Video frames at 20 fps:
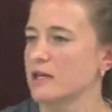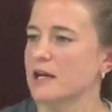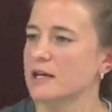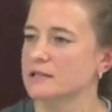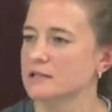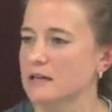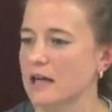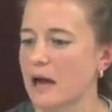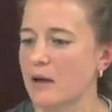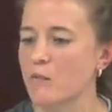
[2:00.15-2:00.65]

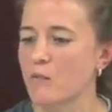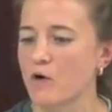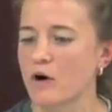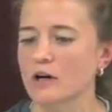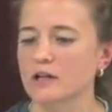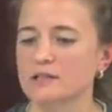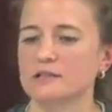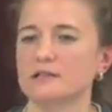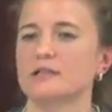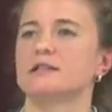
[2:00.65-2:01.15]
yes game
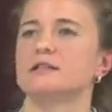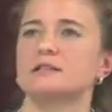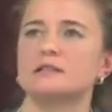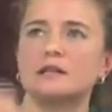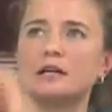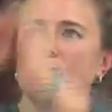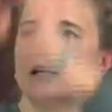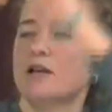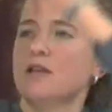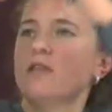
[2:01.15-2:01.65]
works is
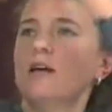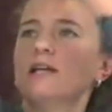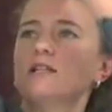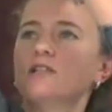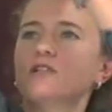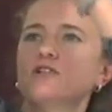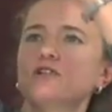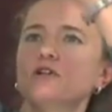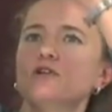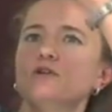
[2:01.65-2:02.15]
they
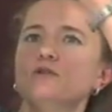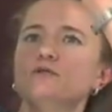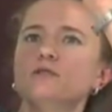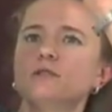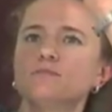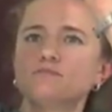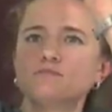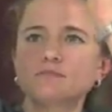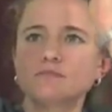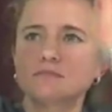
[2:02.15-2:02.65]
shoot,
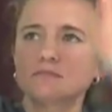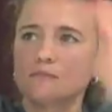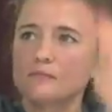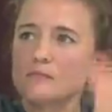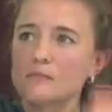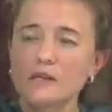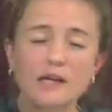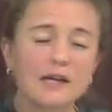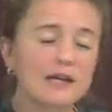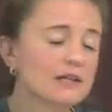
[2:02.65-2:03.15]

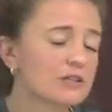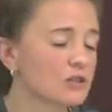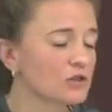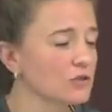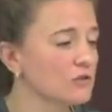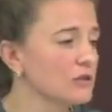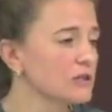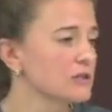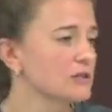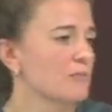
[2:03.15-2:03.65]
and as
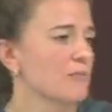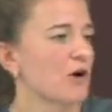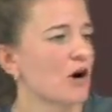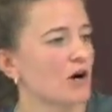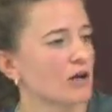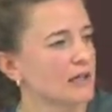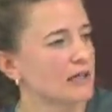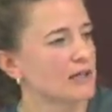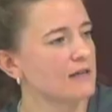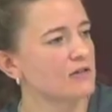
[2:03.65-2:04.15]
soon as the
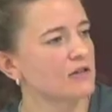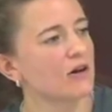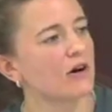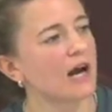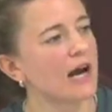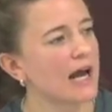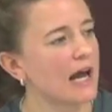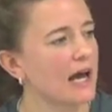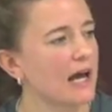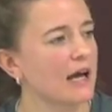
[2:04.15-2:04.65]
ball leaves their
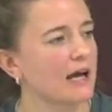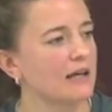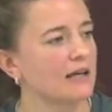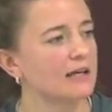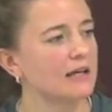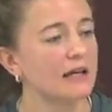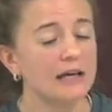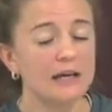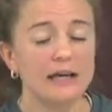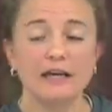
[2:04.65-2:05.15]

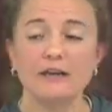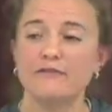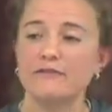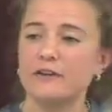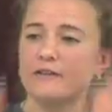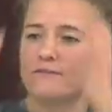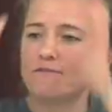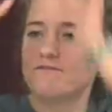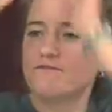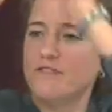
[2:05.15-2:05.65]
hand, if
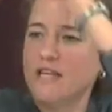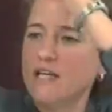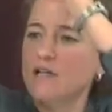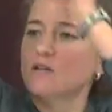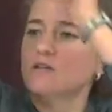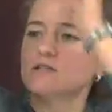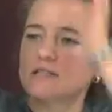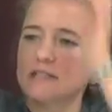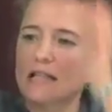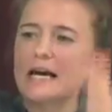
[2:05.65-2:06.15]
it
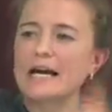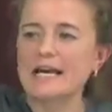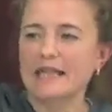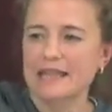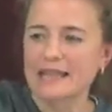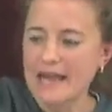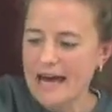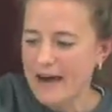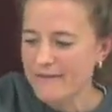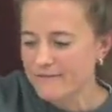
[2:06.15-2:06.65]
feels
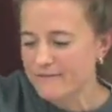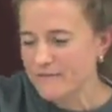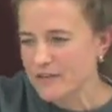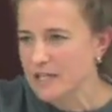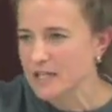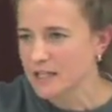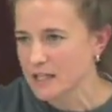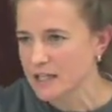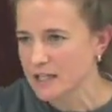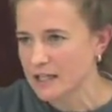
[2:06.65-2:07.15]
like that
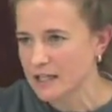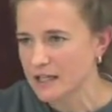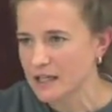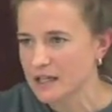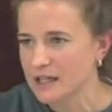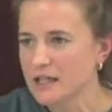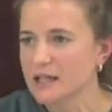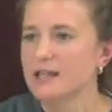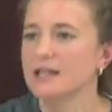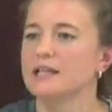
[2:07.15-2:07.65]
feeling,
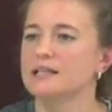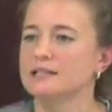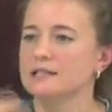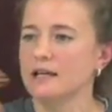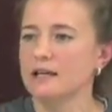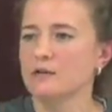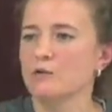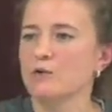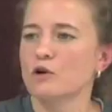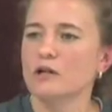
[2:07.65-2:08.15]
they
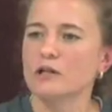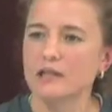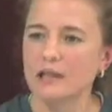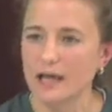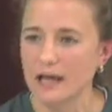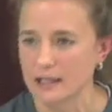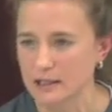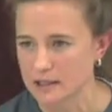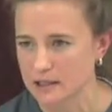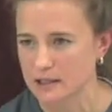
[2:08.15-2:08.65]
say the word
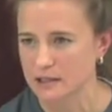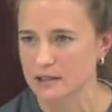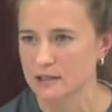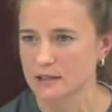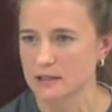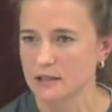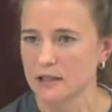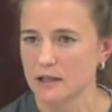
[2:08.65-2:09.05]
yes.